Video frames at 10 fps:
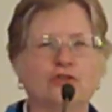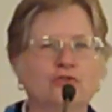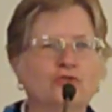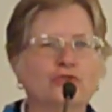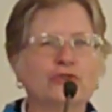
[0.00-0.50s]

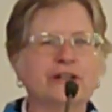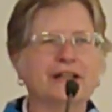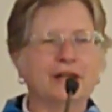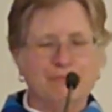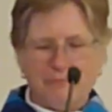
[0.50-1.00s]
luring
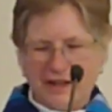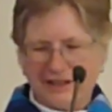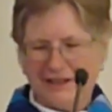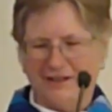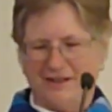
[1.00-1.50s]
and
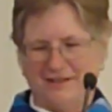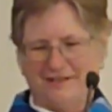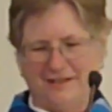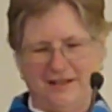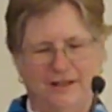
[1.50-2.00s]
begging
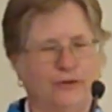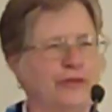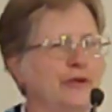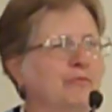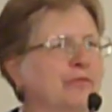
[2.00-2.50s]
us with
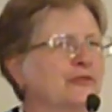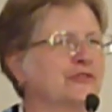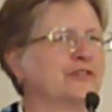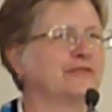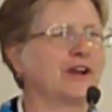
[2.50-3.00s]
their
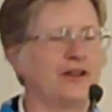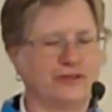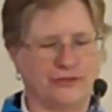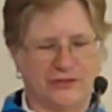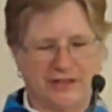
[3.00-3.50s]
burst of
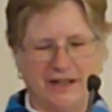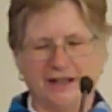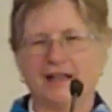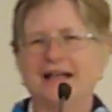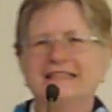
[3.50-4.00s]
color
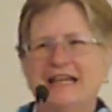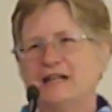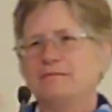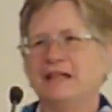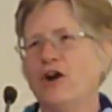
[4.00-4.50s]
saying,
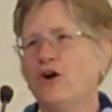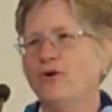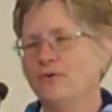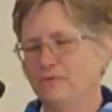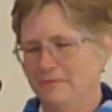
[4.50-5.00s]
take me
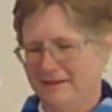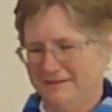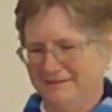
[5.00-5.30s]
home,